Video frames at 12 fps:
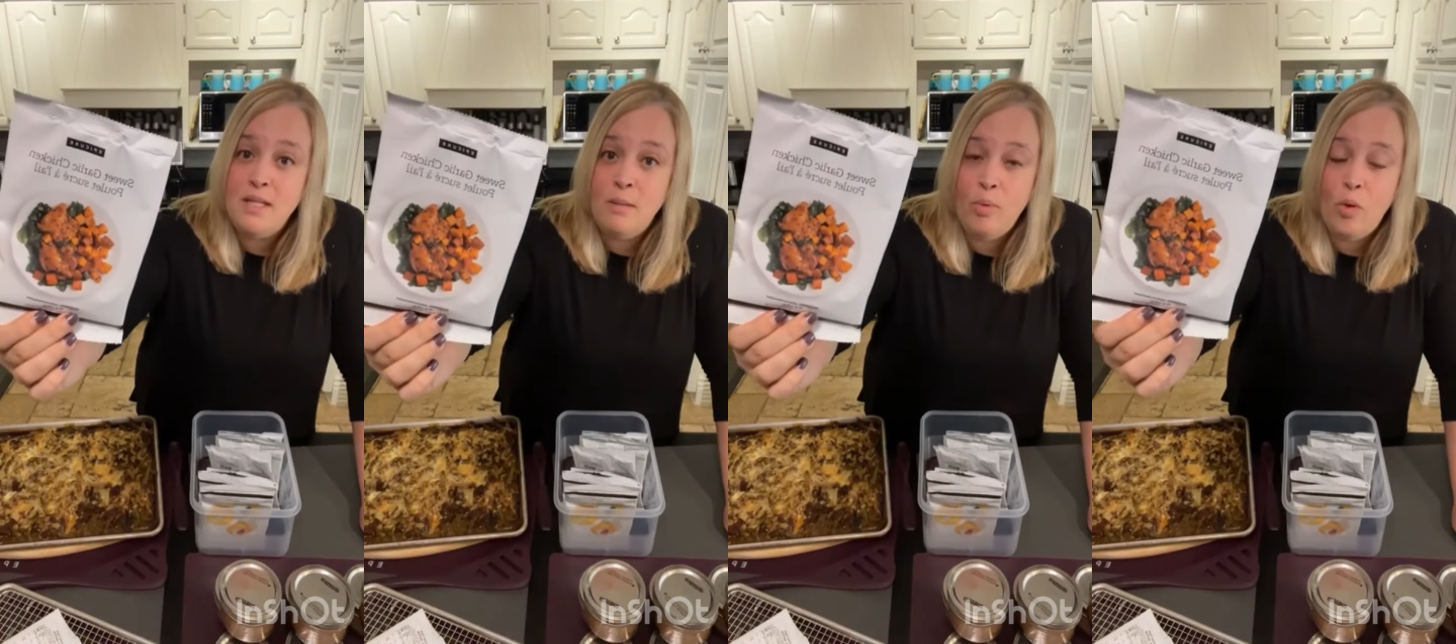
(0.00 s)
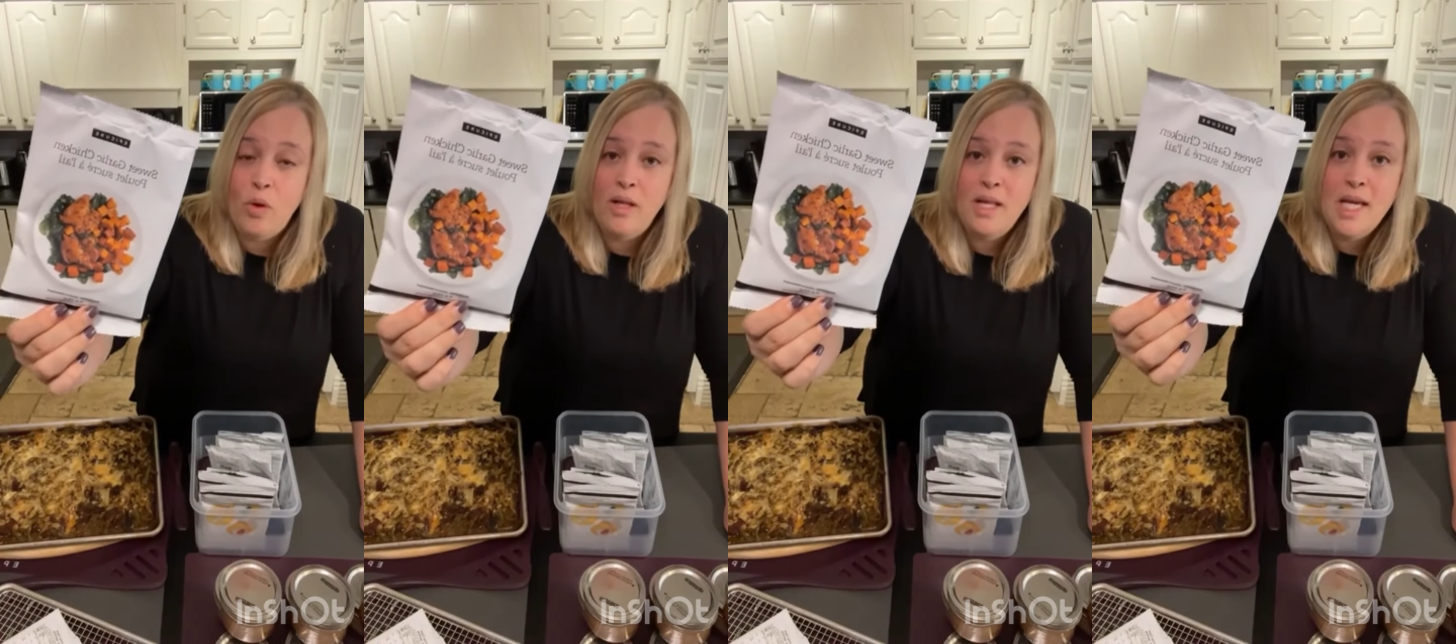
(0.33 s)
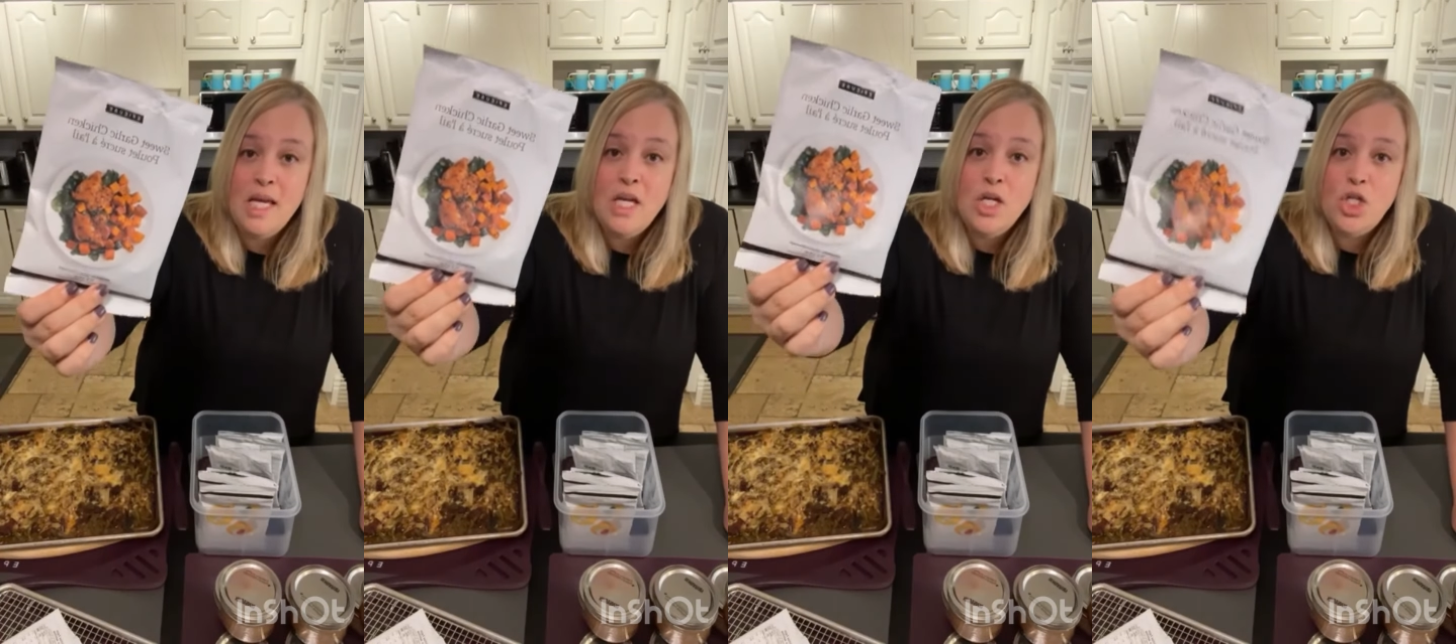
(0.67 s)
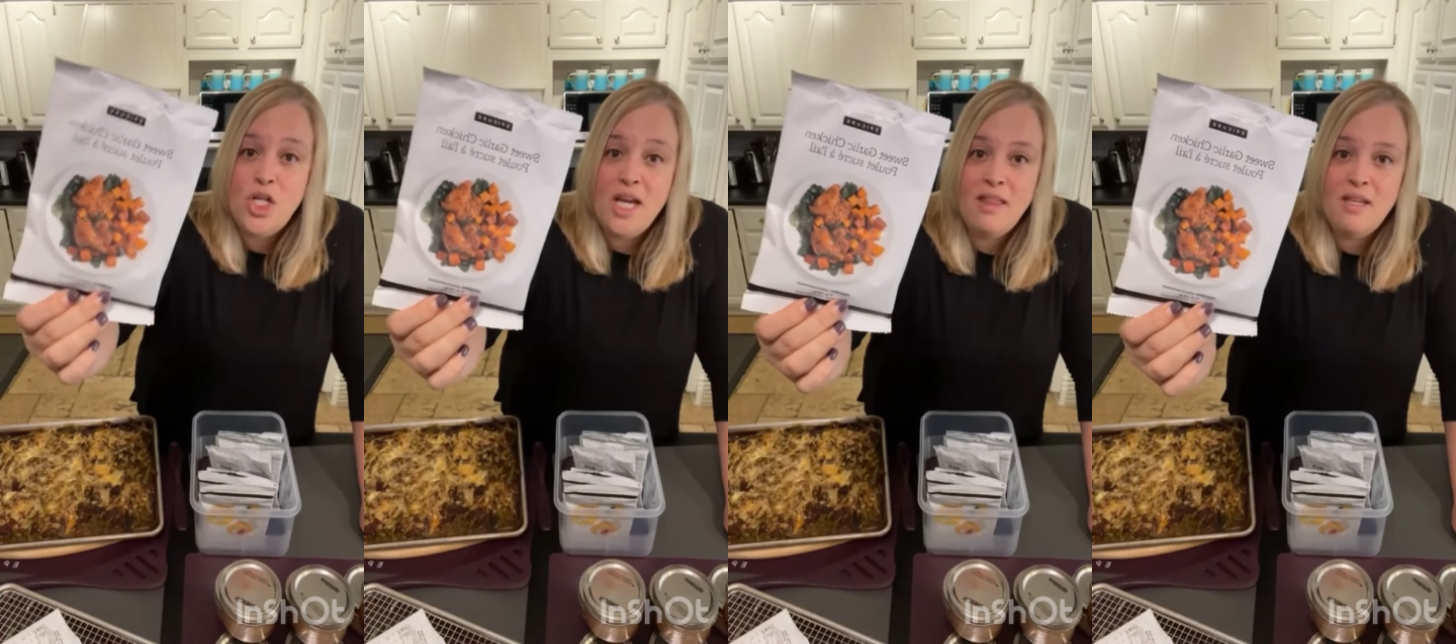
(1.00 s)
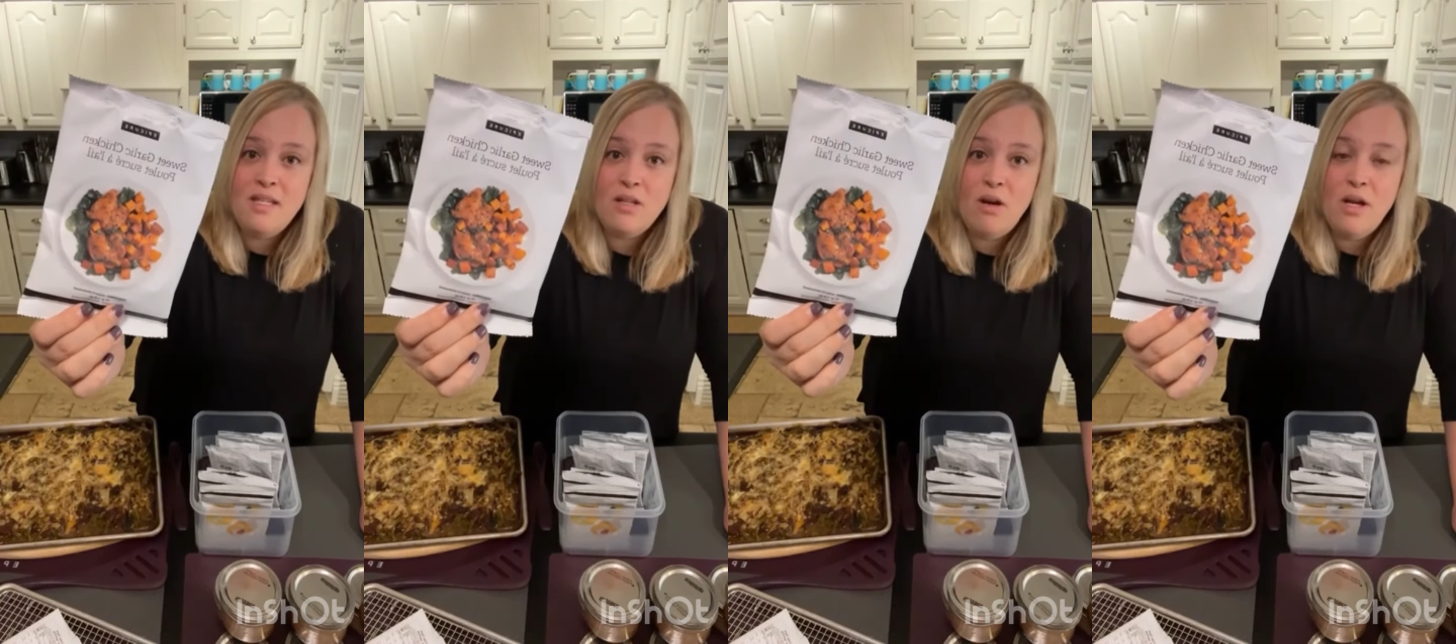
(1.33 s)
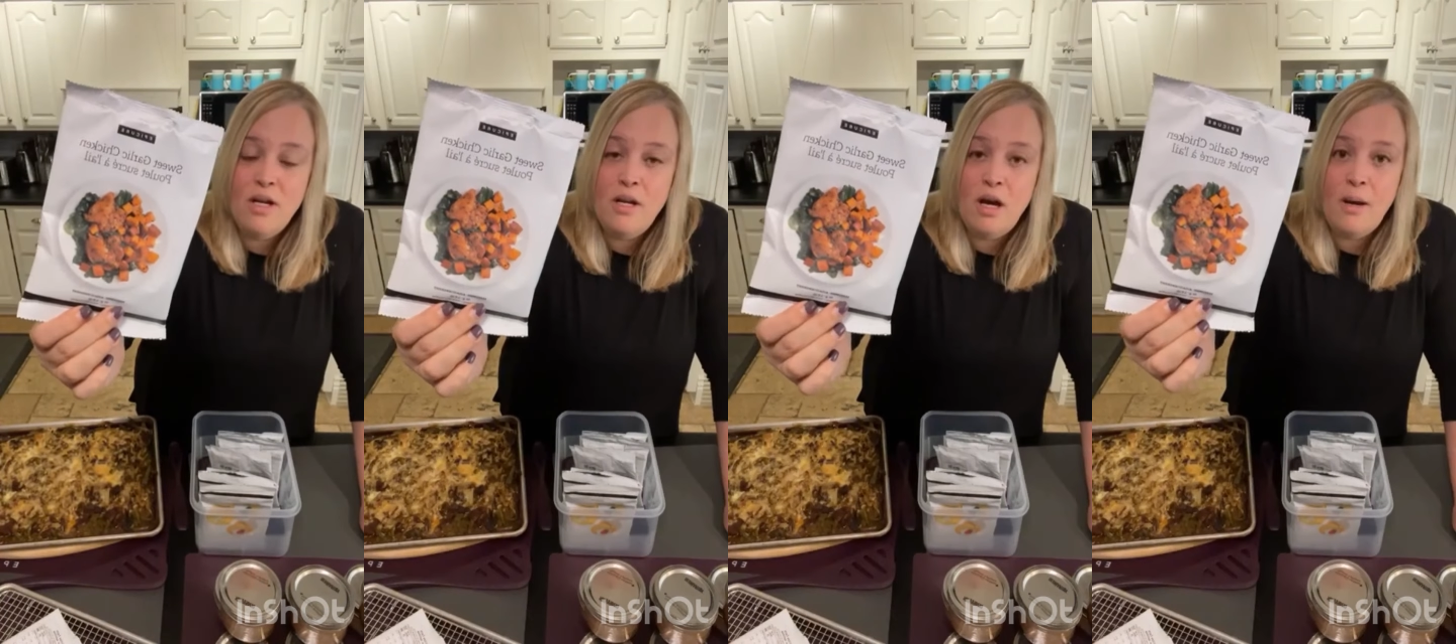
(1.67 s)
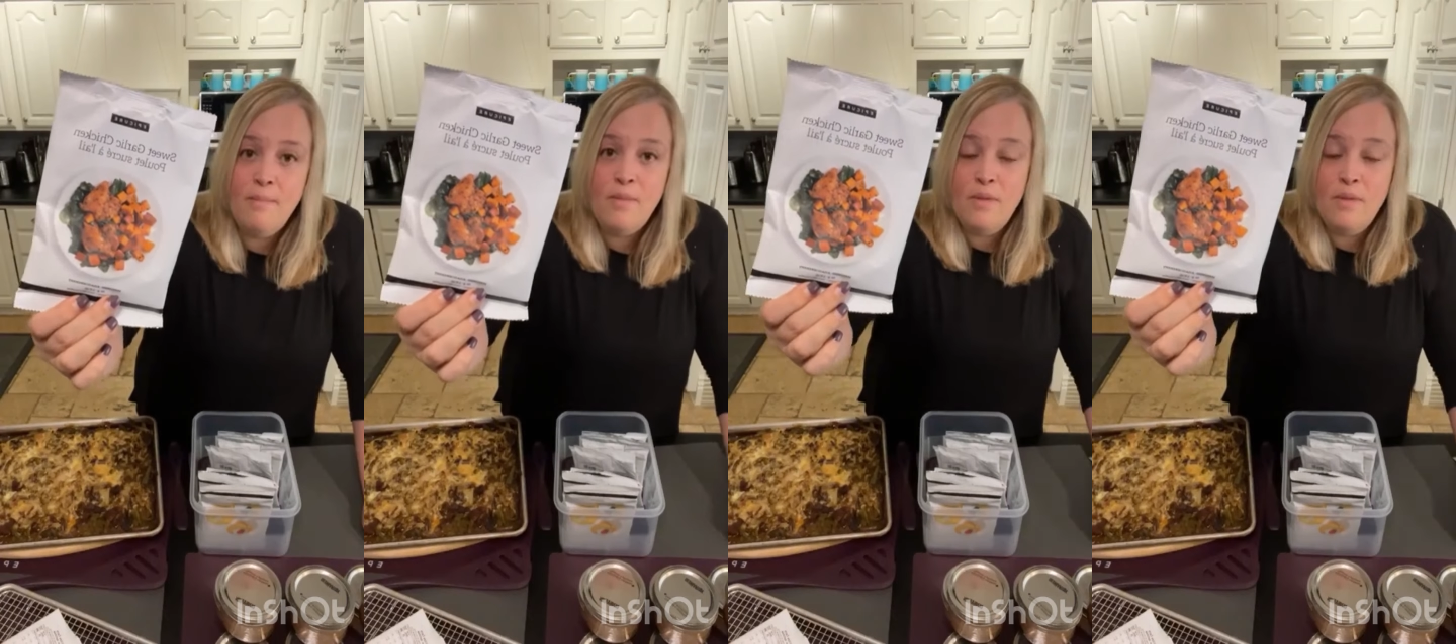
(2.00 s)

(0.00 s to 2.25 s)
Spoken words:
bowl. Shake this on